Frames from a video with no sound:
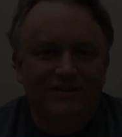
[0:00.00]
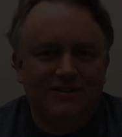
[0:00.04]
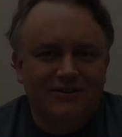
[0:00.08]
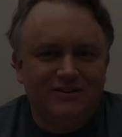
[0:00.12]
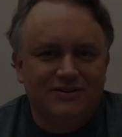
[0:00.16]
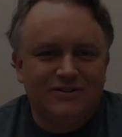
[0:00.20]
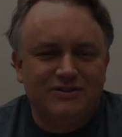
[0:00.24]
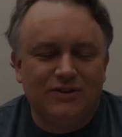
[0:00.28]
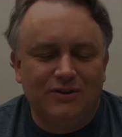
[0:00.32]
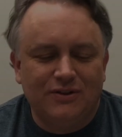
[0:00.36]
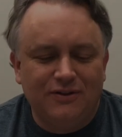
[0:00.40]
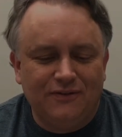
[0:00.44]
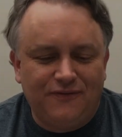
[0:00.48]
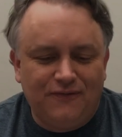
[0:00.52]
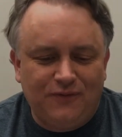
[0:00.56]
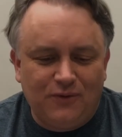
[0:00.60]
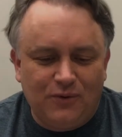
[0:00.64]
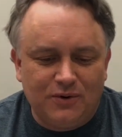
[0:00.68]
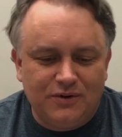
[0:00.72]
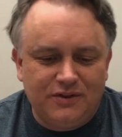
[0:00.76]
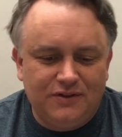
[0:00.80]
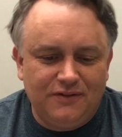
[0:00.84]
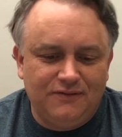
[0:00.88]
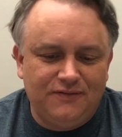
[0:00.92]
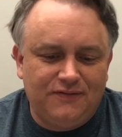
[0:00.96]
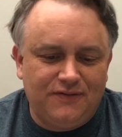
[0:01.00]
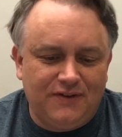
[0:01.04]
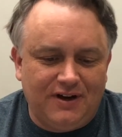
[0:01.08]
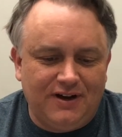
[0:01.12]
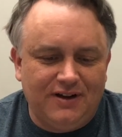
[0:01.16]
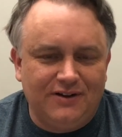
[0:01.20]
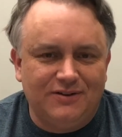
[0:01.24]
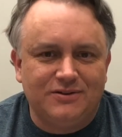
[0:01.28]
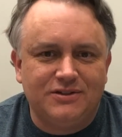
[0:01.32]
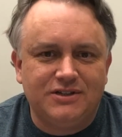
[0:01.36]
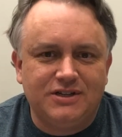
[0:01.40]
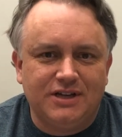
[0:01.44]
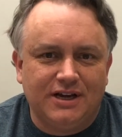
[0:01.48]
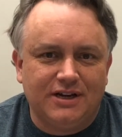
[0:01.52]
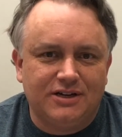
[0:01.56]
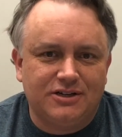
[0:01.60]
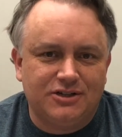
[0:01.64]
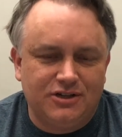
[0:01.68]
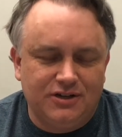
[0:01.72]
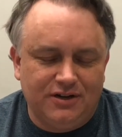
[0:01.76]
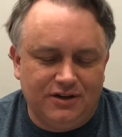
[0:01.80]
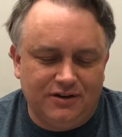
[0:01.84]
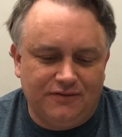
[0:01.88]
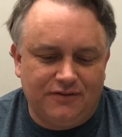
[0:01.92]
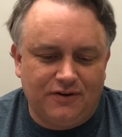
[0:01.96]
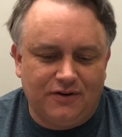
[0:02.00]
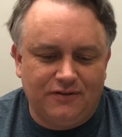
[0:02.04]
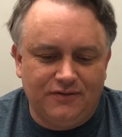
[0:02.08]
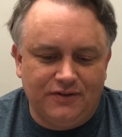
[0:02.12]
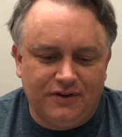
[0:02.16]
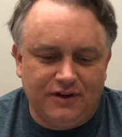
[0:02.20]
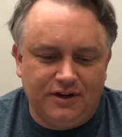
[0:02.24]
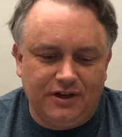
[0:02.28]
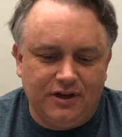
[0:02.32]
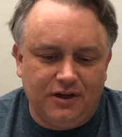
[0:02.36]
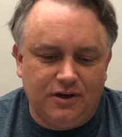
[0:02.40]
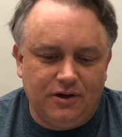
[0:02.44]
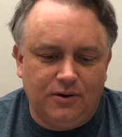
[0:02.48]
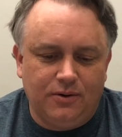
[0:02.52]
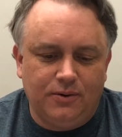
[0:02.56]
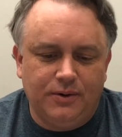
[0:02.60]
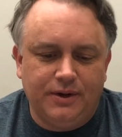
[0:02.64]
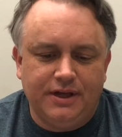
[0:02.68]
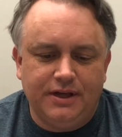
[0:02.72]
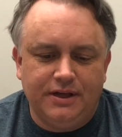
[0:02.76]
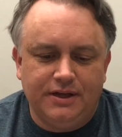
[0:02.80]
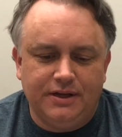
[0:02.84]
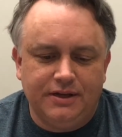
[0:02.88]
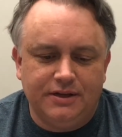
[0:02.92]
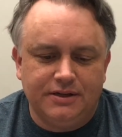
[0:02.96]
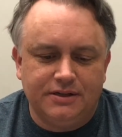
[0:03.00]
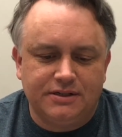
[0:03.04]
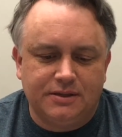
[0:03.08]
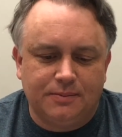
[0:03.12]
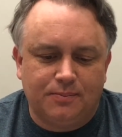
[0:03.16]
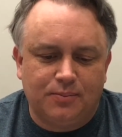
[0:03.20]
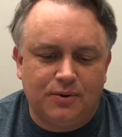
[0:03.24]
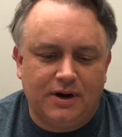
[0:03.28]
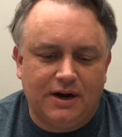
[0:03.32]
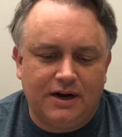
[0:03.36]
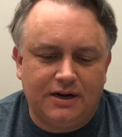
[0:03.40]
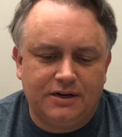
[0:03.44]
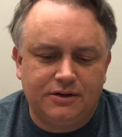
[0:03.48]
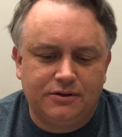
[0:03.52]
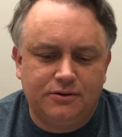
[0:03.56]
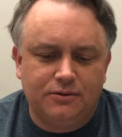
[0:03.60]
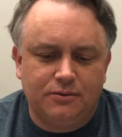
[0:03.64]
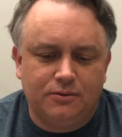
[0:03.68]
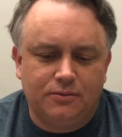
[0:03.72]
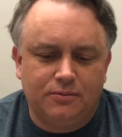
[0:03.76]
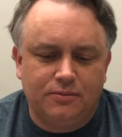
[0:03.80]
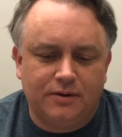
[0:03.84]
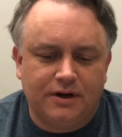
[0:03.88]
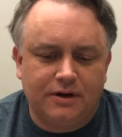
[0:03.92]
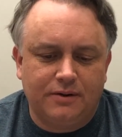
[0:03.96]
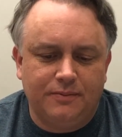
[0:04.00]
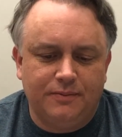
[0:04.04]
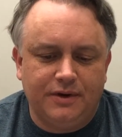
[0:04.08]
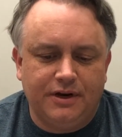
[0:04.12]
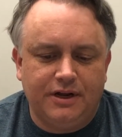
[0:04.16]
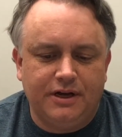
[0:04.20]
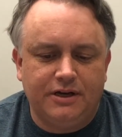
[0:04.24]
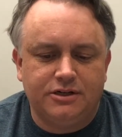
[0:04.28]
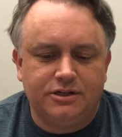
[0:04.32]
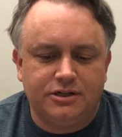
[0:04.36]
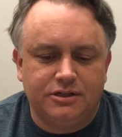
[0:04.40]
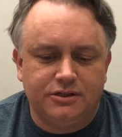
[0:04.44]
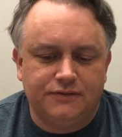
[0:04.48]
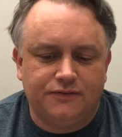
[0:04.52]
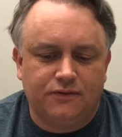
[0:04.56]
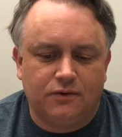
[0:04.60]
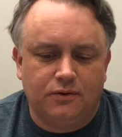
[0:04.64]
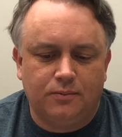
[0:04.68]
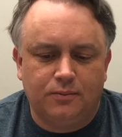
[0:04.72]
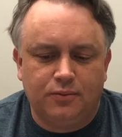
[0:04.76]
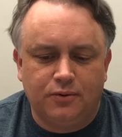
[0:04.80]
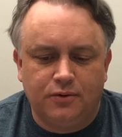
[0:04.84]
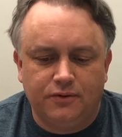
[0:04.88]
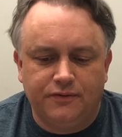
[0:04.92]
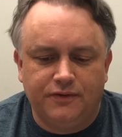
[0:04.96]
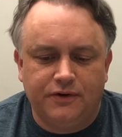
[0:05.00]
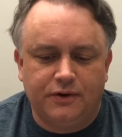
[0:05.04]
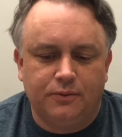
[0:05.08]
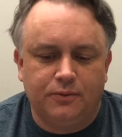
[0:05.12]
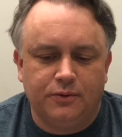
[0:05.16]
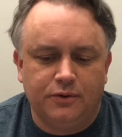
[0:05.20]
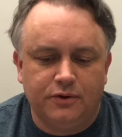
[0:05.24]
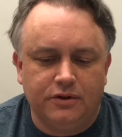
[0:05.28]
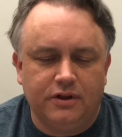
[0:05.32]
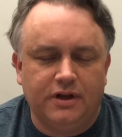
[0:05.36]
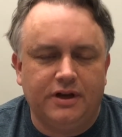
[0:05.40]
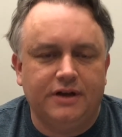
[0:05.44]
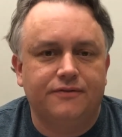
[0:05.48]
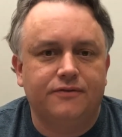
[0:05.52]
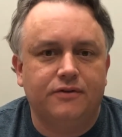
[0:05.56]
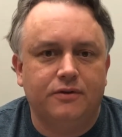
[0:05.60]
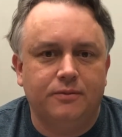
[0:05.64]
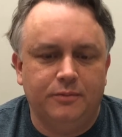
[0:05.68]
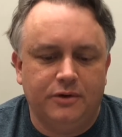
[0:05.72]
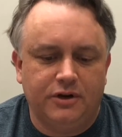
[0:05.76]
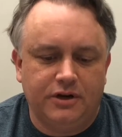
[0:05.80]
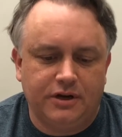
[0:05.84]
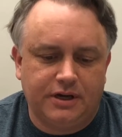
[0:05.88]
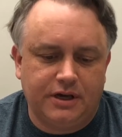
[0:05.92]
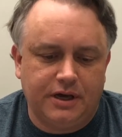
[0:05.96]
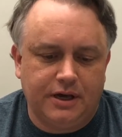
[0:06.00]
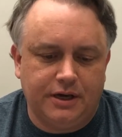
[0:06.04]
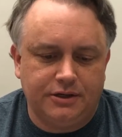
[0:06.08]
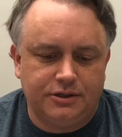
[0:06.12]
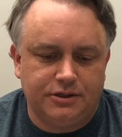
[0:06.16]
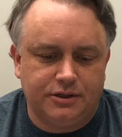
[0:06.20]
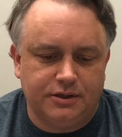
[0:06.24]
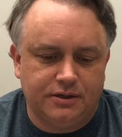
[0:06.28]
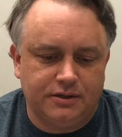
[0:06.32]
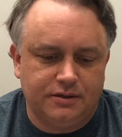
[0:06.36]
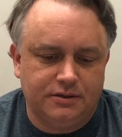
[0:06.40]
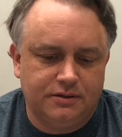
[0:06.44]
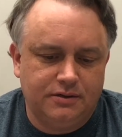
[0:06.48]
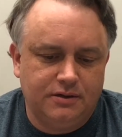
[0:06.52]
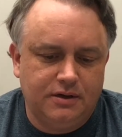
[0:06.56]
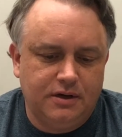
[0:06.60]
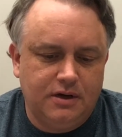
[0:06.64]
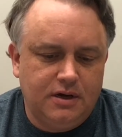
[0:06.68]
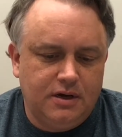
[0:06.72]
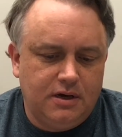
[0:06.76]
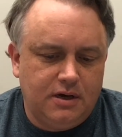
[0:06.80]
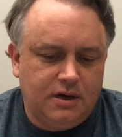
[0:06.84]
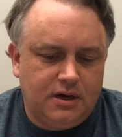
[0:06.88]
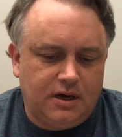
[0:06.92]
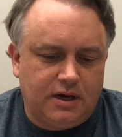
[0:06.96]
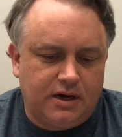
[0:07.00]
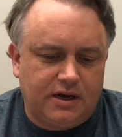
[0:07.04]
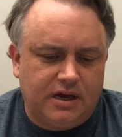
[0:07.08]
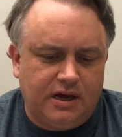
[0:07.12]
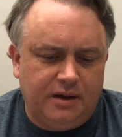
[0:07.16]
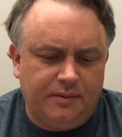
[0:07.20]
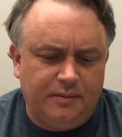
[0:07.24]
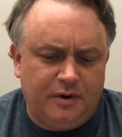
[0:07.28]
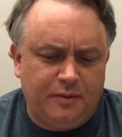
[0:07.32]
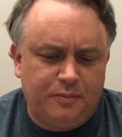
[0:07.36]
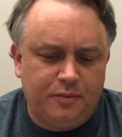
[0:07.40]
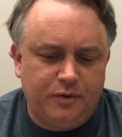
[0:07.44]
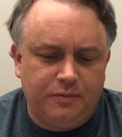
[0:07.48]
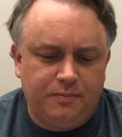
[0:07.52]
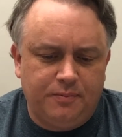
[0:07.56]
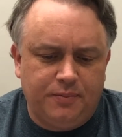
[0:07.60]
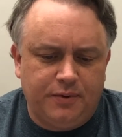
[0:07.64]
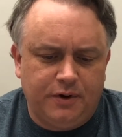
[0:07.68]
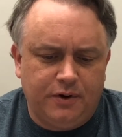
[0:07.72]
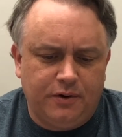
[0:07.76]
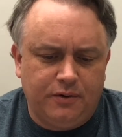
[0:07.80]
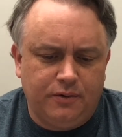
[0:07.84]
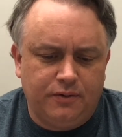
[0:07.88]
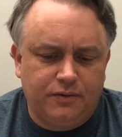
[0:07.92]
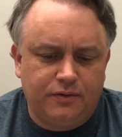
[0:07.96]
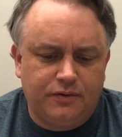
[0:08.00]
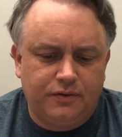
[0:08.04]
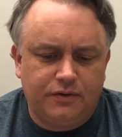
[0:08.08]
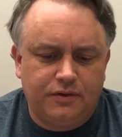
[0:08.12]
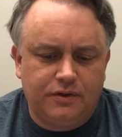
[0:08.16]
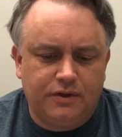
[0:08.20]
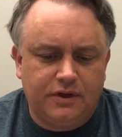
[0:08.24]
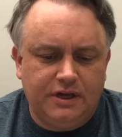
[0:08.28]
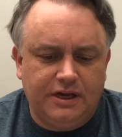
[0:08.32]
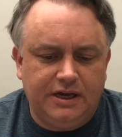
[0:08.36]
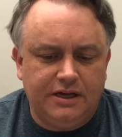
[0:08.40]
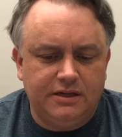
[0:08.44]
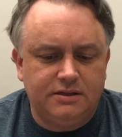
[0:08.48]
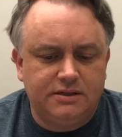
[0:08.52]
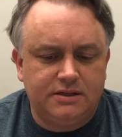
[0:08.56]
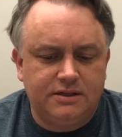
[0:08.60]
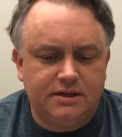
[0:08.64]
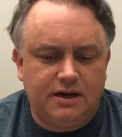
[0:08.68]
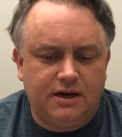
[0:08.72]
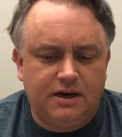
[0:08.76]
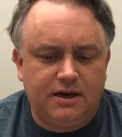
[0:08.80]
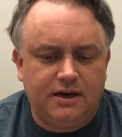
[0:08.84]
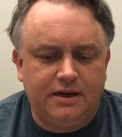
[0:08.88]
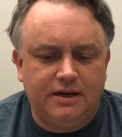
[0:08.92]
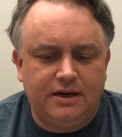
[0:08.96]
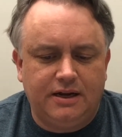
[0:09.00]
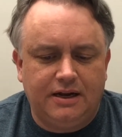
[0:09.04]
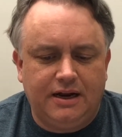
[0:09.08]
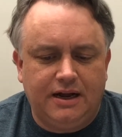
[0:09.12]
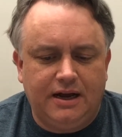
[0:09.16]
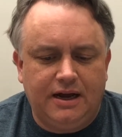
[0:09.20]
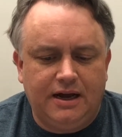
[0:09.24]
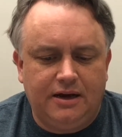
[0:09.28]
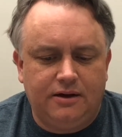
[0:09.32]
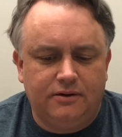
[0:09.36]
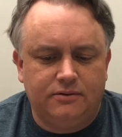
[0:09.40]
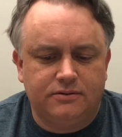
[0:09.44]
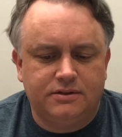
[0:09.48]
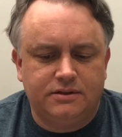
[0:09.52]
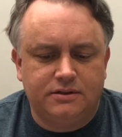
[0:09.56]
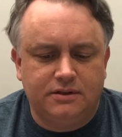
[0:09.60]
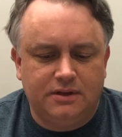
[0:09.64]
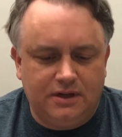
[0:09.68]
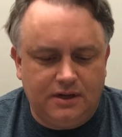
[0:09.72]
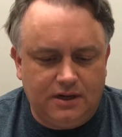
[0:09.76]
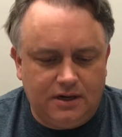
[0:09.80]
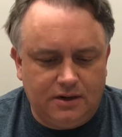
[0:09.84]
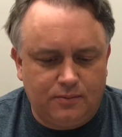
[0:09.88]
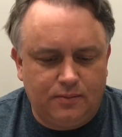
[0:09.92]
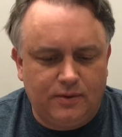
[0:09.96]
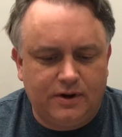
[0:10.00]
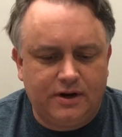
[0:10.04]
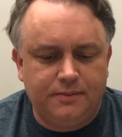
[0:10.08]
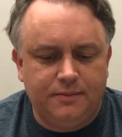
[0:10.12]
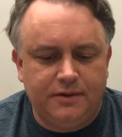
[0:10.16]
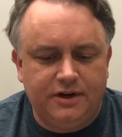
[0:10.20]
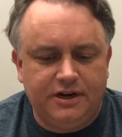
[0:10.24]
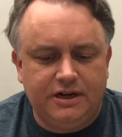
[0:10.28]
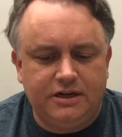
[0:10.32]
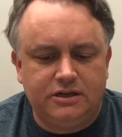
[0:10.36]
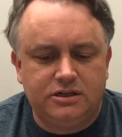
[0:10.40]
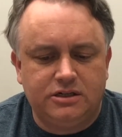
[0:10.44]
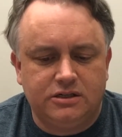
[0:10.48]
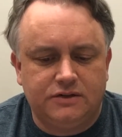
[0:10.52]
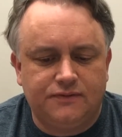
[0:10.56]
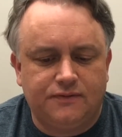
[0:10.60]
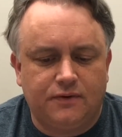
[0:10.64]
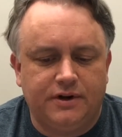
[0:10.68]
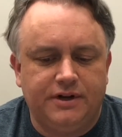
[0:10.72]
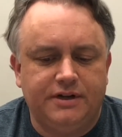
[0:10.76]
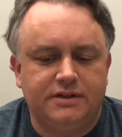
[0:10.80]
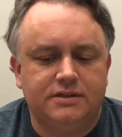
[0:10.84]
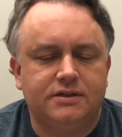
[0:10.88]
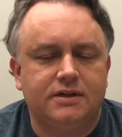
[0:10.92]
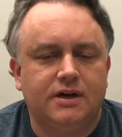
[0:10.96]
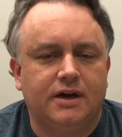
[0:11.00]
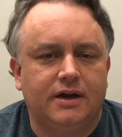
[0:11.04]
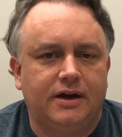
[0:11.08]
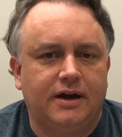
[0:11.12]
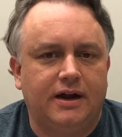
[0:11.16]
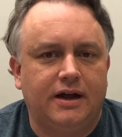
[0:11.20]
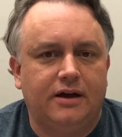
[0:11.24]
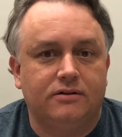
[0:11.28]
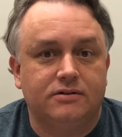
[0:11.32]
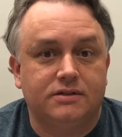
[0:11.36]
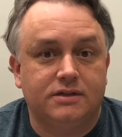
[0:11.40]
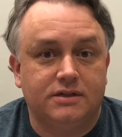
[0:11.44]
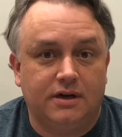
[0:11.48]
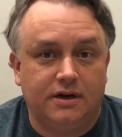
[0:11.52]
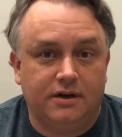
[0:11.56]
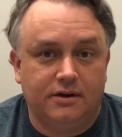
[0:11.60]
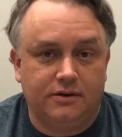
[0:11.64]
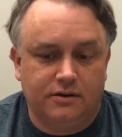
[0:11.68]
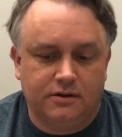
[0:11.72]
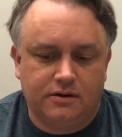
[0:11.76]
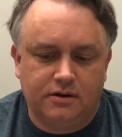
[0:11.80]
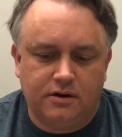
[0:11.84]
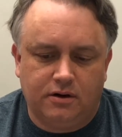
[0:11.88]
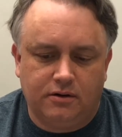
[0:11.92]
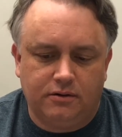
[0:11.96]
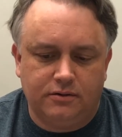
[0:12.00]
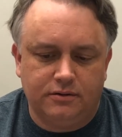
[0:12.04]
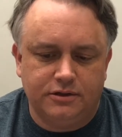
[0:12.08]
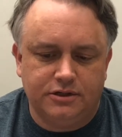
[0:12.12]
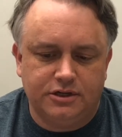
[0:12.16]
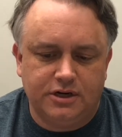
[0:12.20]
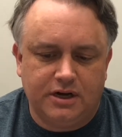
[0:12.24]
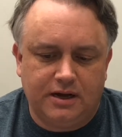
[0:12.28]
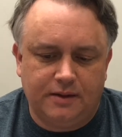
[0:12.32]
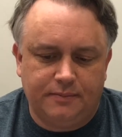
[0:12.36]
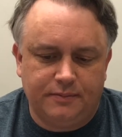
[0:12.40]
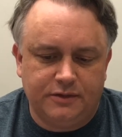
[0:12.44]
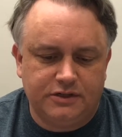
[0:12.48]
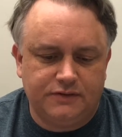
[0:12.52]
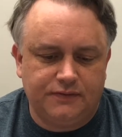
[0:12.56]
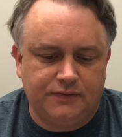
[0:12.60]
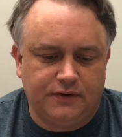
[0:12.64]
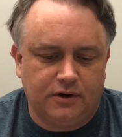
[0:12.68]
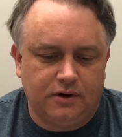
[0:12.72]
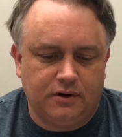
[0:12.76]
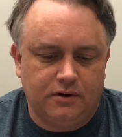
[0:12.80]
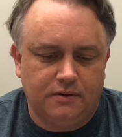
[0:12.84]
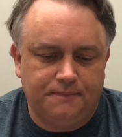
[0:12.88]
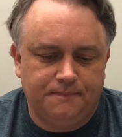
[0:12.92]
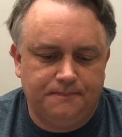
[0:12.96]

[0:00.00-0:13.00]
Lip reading: So the fourth and final section of our video is the practical recommendations for improving real-life communication. I came up with both inside and out recommendations for inside and outside of the college atmosphere.